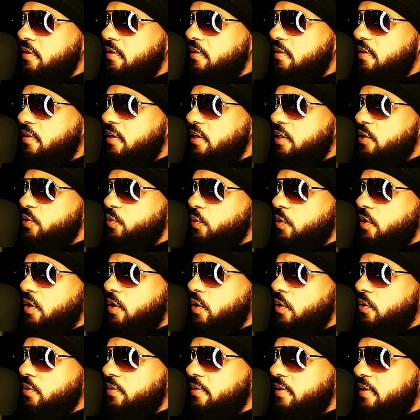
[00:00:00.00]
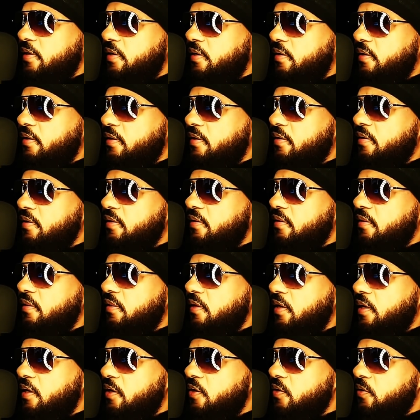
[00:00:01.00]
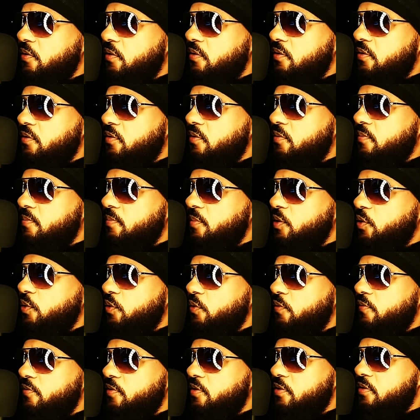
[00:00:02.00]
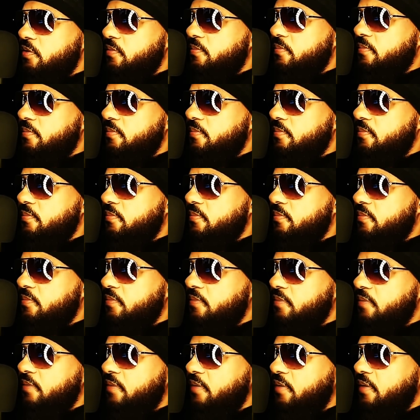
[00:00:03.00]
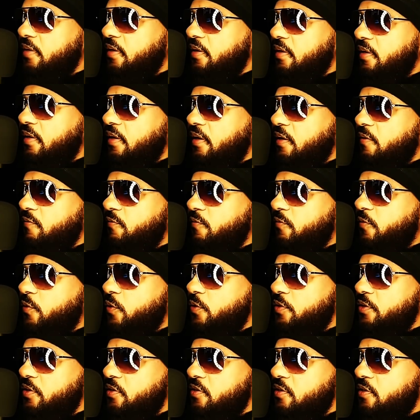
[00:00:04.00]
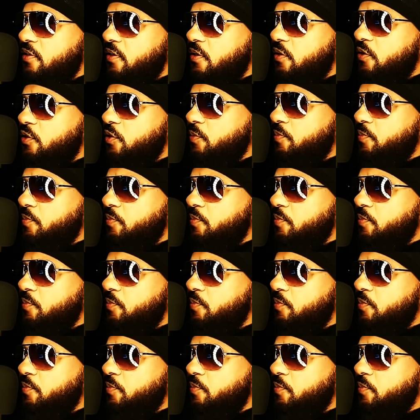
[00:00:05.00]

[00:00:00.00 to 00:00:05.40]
these were only legal moves. It forces those